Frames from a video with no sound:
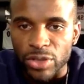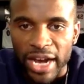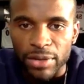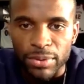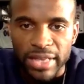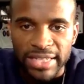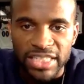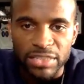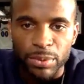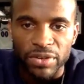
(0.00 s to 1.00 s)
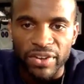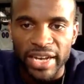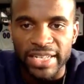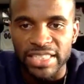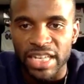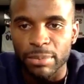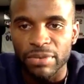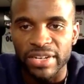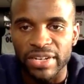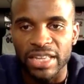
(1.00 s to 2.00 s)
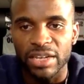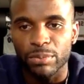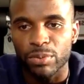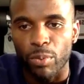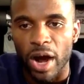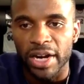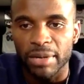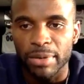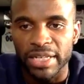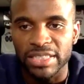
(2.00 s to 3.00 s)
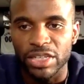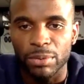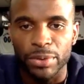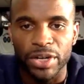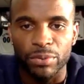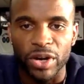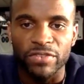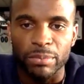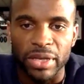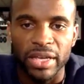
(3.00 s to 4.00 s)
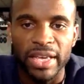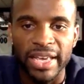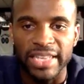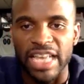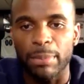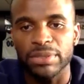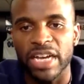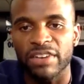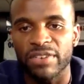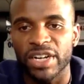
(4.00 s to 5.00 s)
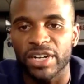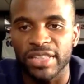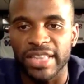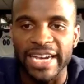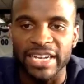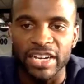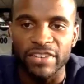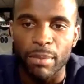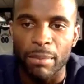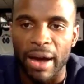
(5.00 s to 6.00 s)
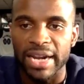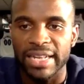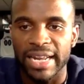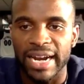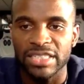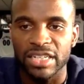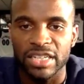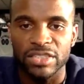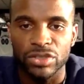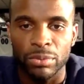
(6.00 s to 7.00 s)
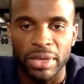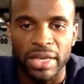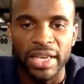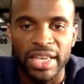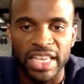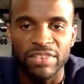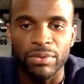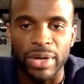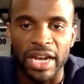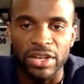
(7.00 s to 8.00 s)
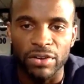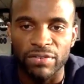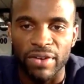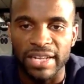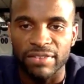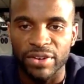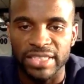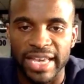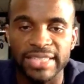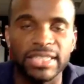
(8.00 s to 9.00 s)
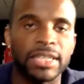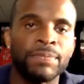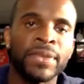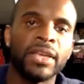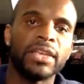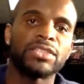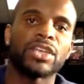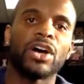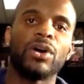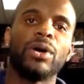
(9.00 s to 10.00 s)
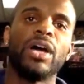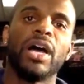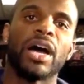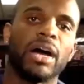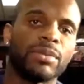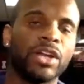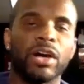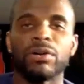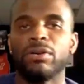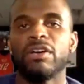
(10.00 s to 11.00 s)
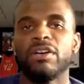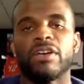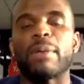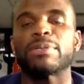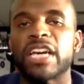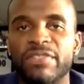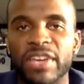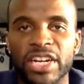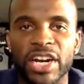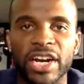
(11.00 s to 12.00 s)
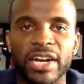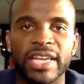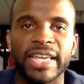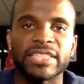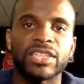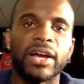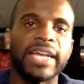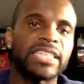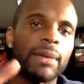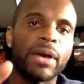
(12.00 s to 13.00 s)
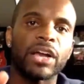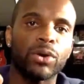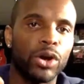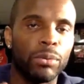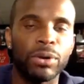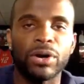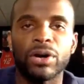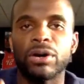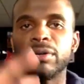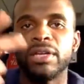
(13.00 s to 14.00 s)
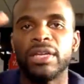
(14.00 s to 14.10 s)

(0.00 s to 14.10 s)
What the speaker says: it with a teaspoon of honey, cinnamon, vanilla with water, but it's still pretty rough for me. Is apple cider vinegar that good for my body that I should consume it even when I don't find it very tasty? So, apple cider vinegar is, antimicrobial,